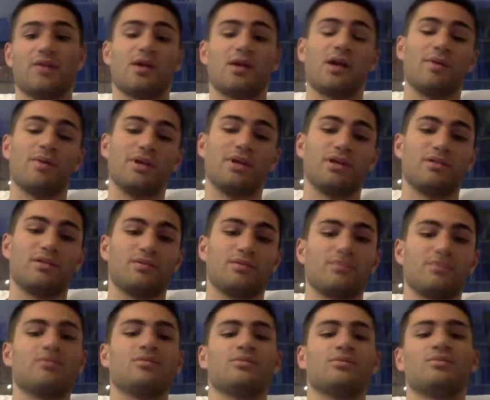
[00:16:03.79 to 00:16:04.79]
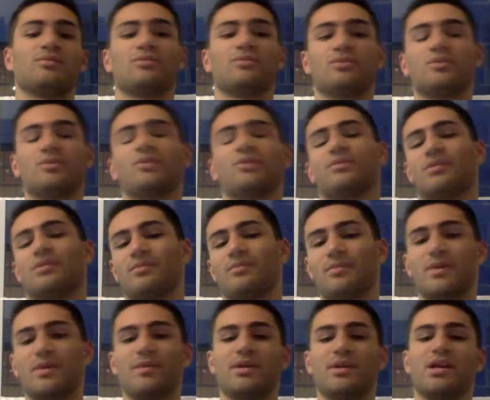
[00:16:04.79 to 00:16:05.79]
I mean,
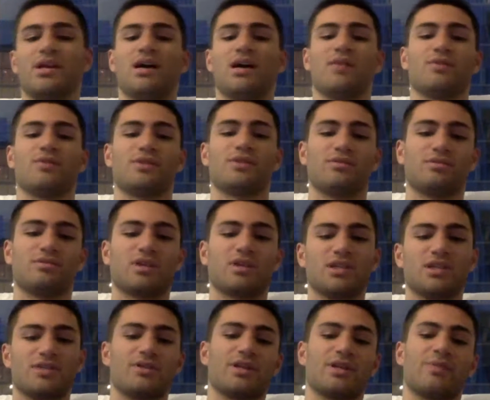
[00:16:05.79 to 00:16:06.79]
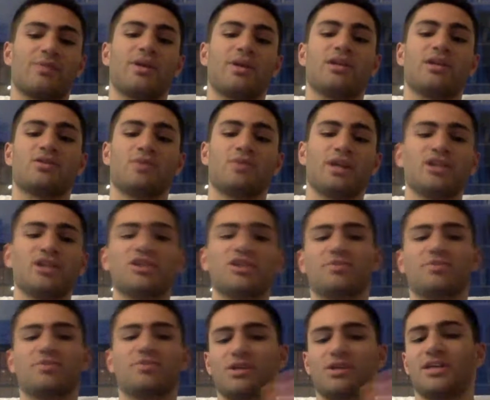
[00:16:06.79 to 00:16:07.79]
maybe not with considering they paid his wages,
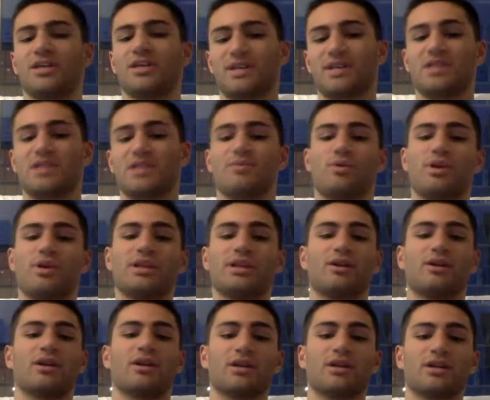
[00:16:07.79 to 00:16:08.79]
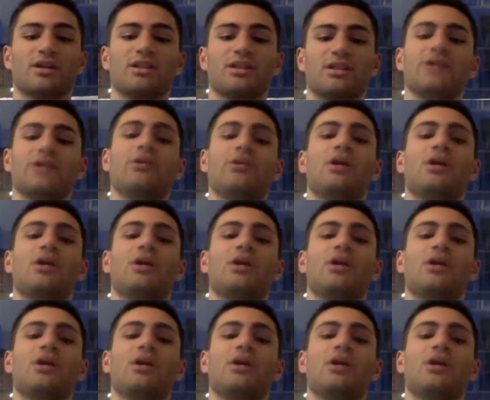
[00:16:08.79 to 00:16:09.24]
but that's besides the point. They're getting a good deal.